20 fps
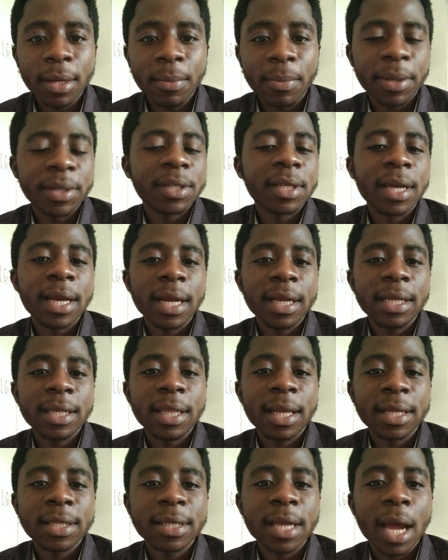Basically,
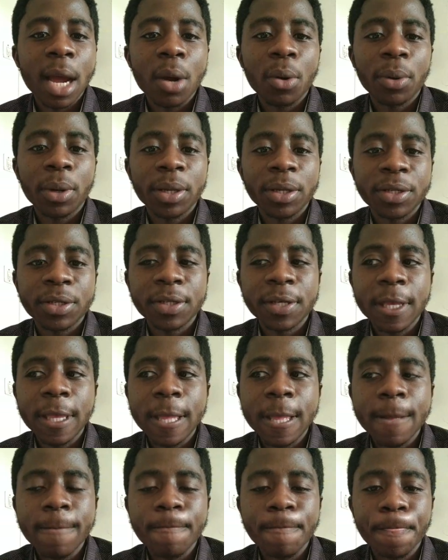that's how I
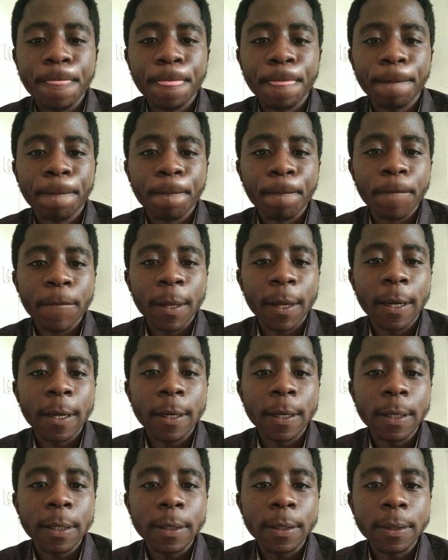see
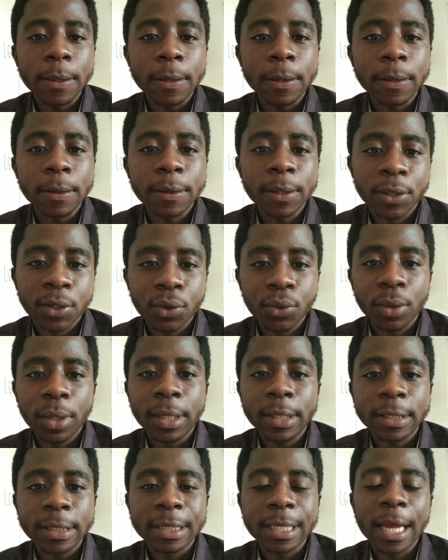the
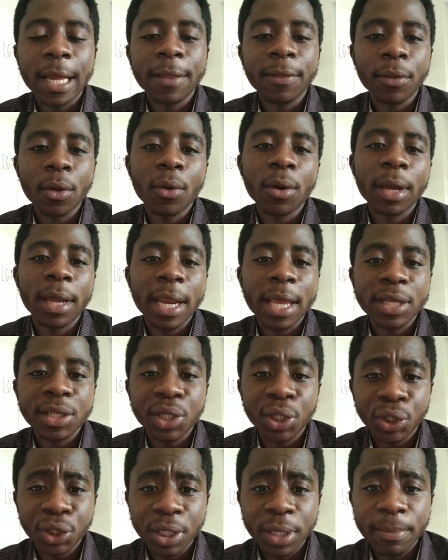students and the
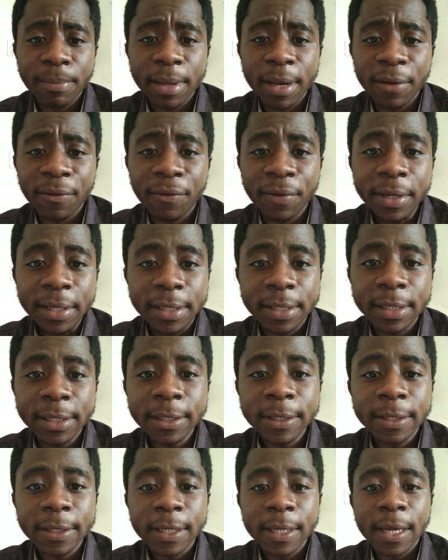organization
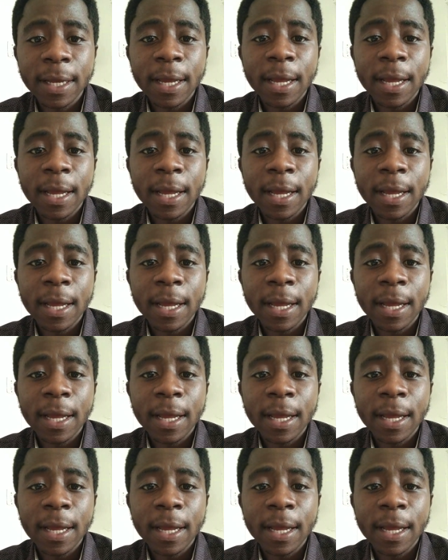benefiting